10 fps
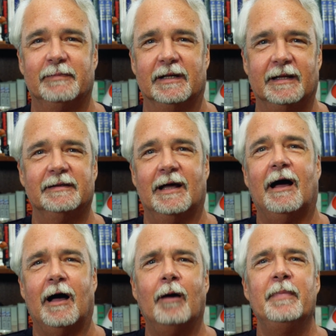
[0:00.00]
But
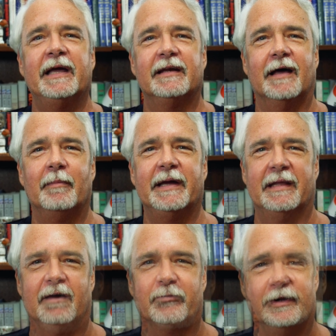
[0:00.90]
I'll make
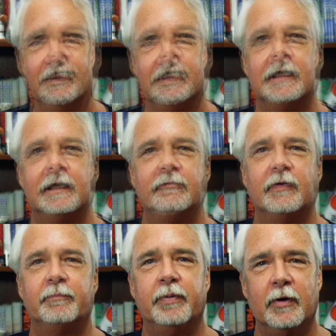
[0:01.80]
an effort here.
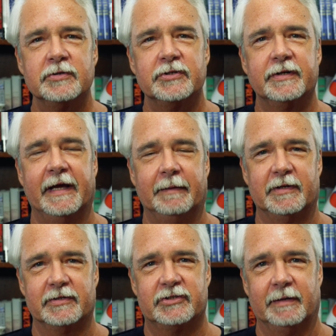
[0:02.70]
The Persian name
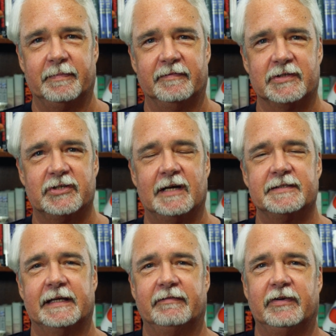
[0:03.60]
of the ship in the
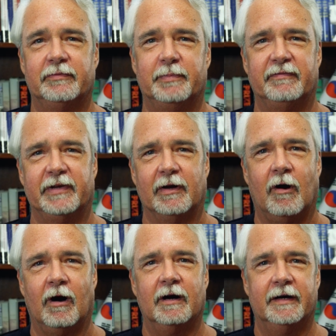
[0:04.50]
Shah's navy had been the
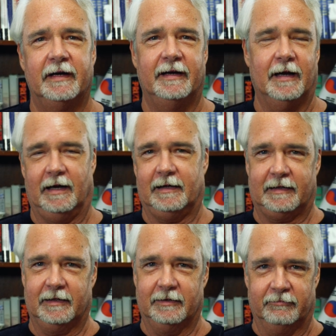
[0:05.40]

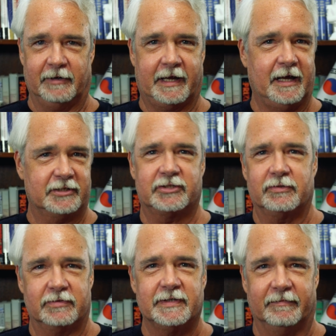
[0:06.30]

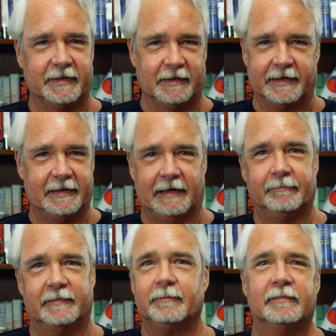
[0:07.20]
Aryarakesh or something like
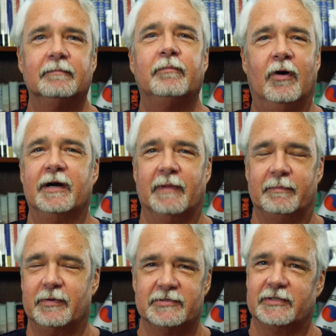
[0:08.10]
that. Pardon
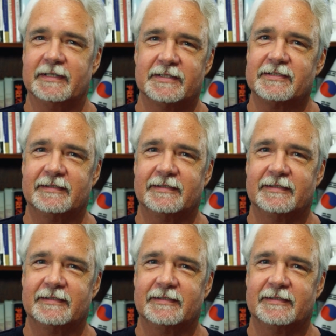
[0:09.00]
my Persian,